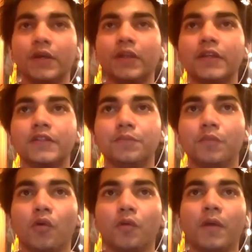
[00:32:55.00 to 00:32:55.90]
I think it's
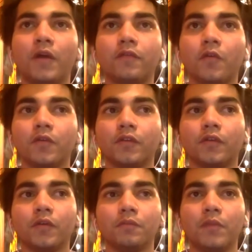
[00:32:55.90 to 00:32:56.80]
more about focusing
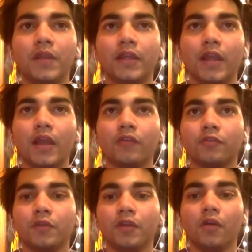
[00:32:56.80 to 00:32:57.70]
on building a
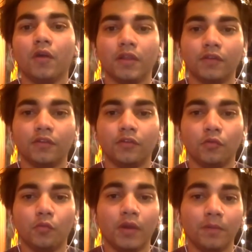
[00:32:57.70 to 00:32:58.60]
customer loyalty through
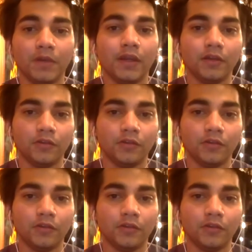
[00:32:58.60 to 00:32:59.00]
one particular